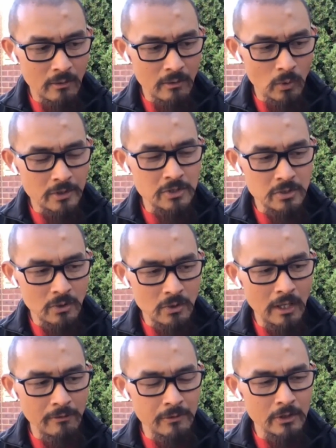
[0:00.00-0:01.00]
what
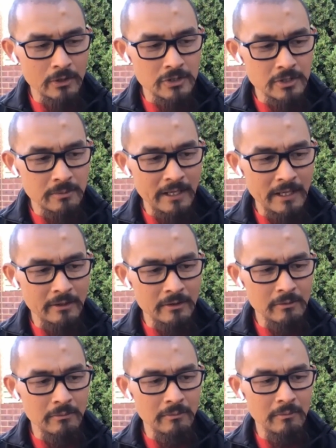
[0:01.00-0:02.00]
I've noticed about
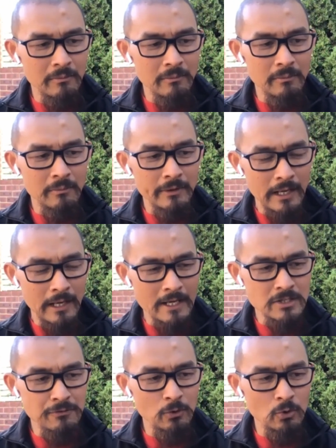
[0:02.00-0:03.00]
the
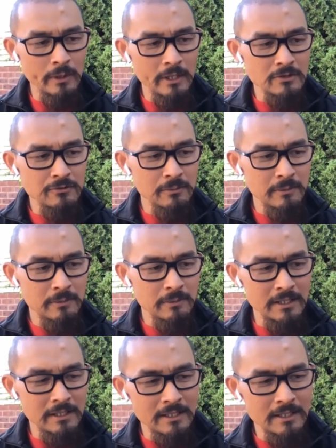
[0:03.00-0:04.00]
last 4 weeks for
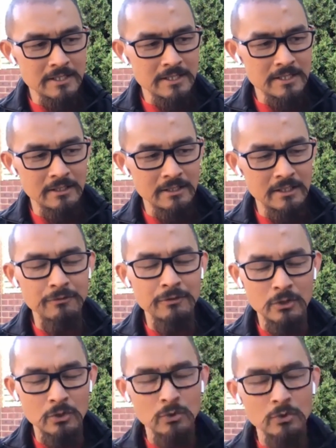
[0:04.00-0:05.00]
me is the
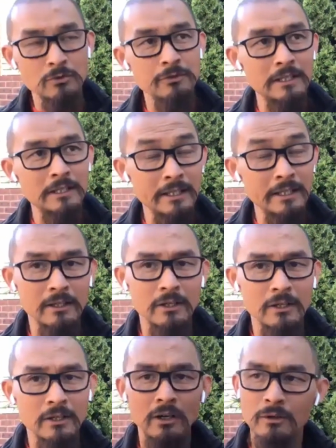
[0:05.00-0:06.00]
difficult feeling
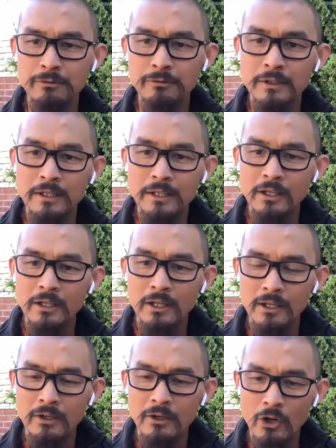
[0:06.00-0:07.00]
of
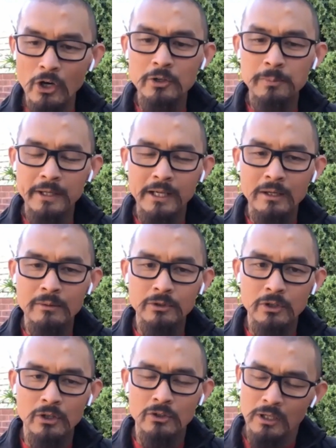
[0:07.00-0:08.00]
not being
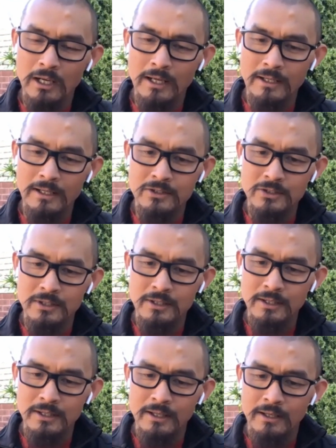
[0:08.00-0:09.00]
able to go to class,
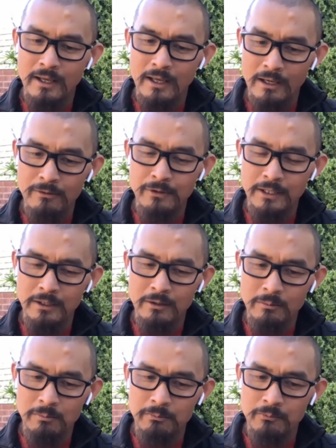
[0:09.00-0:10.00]

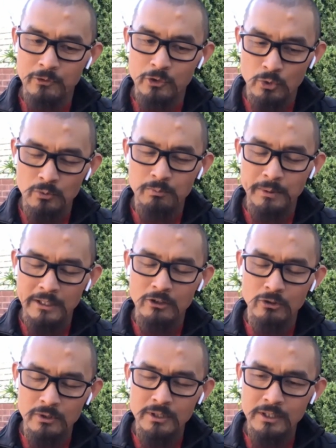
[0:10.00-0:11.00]
having
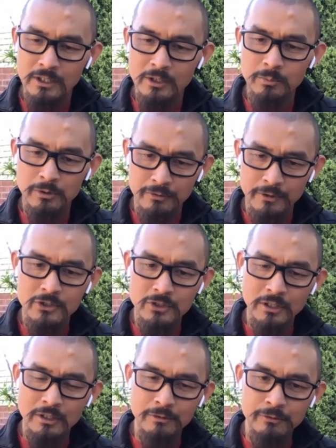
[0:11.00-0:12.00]
been doing it
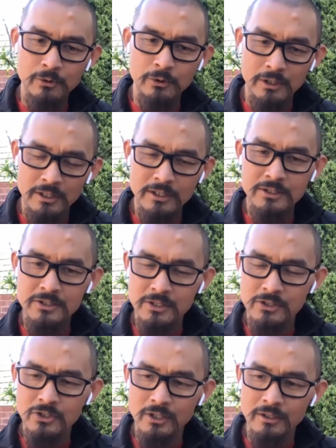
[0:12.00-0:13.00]
professionally for 40 years
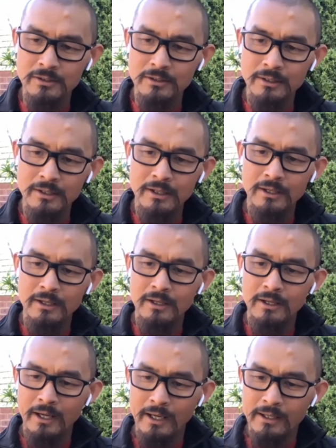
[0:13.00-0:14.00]
this year,
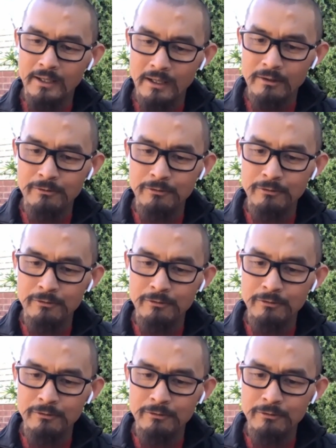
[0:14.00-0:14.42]
and